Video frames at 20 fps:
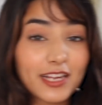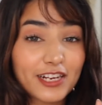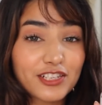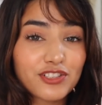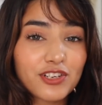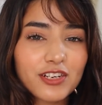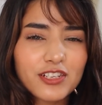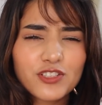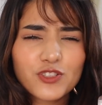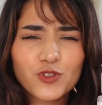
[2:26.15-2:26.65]

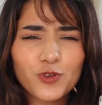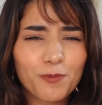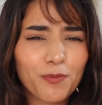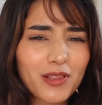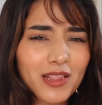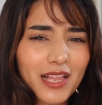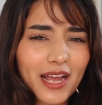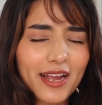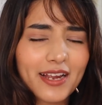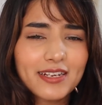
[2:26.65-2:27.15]
texture is super
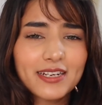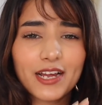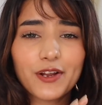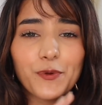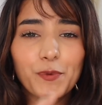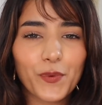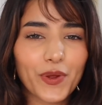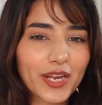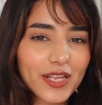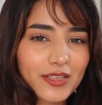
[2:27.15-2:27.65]
light
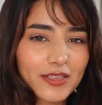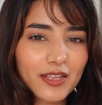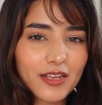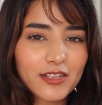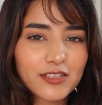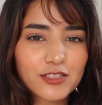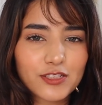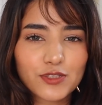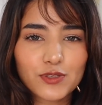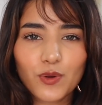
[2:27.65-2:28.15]
and very
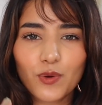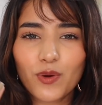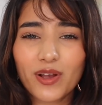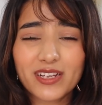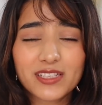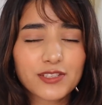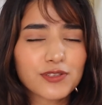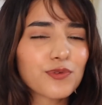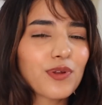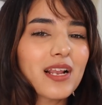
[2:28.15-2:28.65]
thin, so
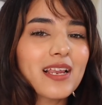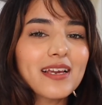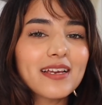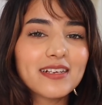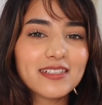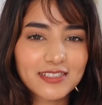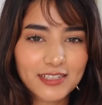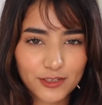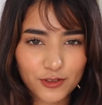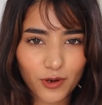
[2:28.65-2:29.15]
it's really
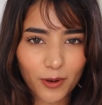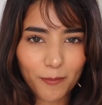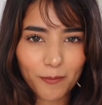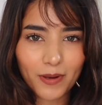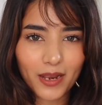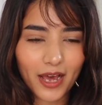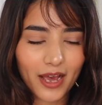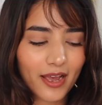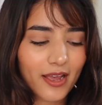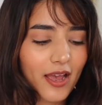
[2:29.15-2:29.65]
easy to
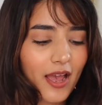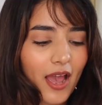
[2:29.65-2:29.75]
apply.